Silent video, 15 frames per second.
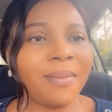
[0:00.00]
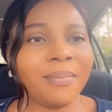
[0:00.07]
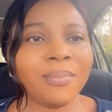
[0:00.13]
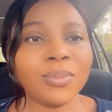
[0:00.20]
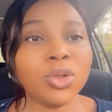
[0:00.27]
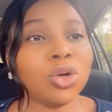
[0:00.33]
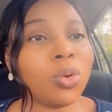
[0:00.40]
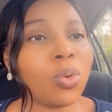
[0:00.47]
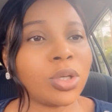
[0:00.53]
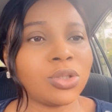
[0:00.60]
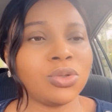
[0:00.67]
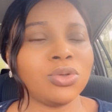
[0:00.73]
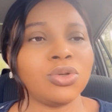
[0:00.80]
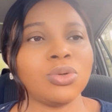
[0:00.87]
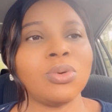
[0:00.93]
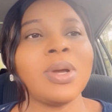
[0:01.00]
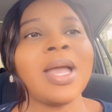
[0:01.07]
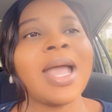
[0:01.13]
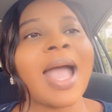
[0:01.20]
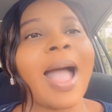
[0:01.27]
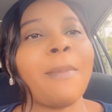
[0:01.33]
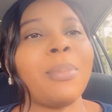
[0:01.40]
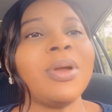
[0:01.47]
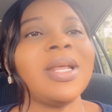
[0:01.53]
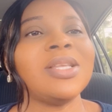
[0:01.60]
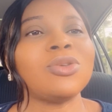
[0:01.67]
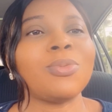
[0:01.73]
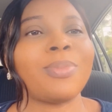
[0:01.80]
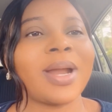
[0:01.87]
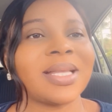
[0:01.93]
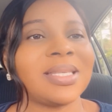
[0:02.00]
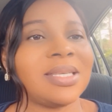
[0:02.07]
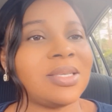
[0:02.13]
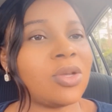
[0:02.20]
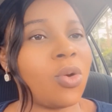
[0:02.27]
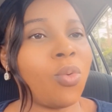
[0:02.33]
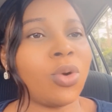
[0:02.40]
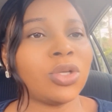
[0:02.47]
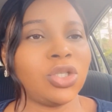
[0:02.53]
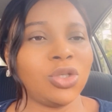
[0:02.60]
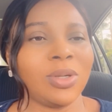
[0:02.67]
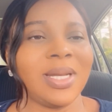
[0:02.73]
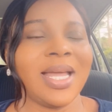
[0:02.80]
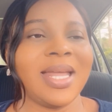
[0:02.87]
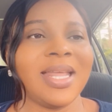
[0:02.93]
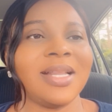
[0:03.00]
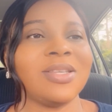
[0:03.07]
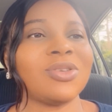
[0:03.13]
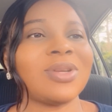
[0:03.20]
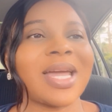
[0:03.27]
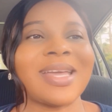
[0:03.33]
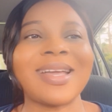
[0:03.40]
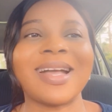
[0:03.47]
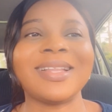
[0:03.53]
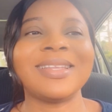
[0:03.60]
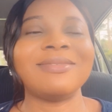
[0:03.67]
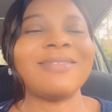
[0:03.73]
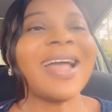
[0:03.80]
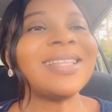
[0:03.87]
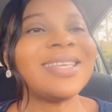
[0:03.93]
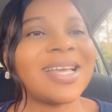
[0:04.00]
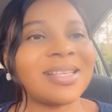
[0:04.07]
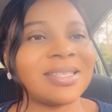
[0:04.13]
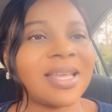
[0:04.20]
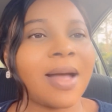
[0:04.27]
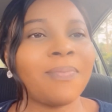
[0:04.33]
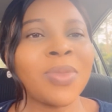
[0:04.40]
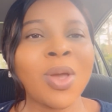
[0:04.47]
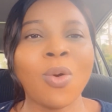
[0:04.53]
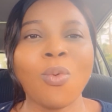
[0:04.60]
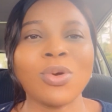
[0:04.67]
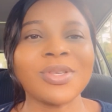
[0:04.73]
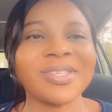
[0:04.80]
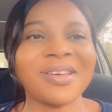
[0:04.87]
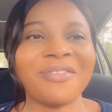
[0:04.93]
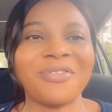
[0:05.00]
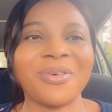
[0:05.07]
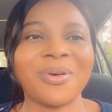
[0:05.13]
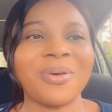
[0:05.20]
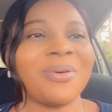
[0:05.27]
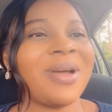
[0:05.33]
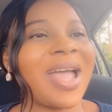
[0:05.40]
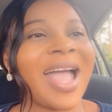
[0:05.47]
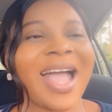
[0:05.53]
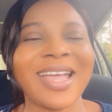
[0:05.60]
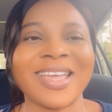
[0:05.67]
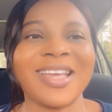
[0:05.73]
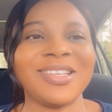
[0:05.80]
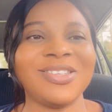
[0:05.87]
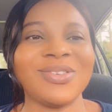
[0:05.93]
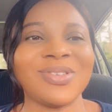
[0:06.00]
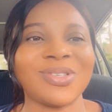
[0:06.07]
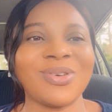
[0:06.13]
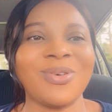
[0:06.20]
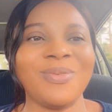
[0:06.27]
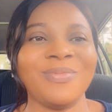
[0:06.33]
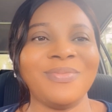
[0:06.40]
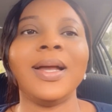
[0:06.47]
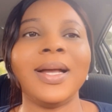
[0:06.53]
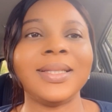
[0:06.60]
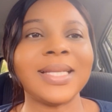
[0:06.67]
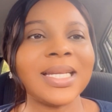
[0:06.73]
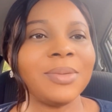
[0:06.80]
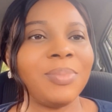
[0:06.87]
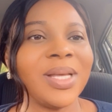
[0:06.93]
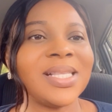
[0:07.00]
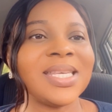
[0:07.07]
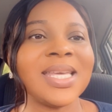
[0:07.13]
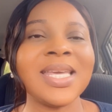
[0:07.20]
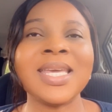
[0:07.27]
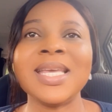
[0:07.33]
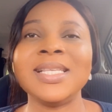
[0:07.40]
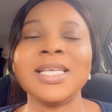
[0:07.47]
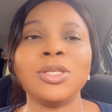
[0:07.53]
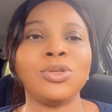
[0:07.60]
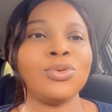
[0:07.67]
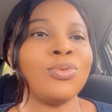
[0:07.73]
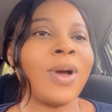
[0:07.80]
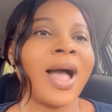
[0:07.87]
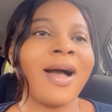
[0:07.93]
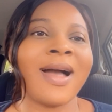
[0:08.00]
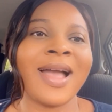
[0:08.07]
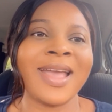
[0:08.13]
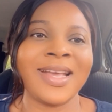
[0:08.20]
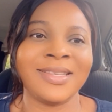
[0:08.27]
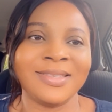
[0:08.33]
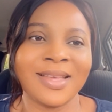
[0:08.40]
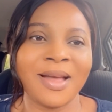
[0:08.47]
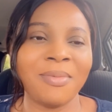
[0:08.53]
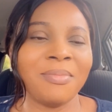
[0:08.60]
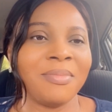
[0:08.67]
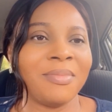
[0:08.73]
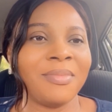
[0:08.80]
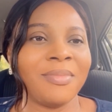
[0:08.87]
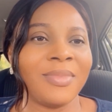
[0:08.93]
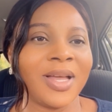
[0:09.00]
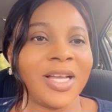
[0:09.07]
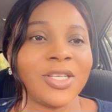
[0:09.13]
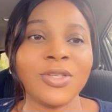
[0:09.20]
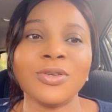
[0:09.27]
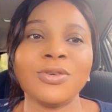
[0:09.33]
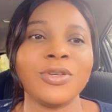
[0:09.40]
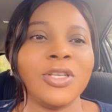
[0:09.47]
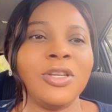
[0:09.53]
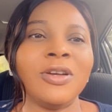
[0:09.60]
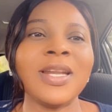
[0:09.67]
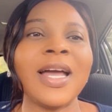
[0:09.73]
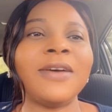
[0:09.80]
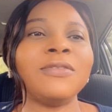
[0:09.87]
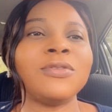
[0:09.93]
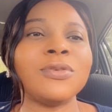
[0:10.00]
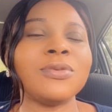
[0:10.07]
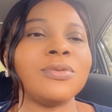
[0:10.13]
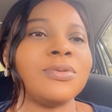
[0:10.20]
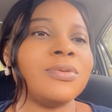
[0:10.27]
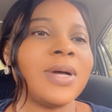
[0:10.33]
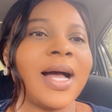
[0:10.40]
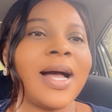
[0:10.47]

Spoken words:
know what to do and put into practice what you're learning, so that you can write the exam once and for all and get your score. Now, the PTE is a 2-hour exam, so you don't have to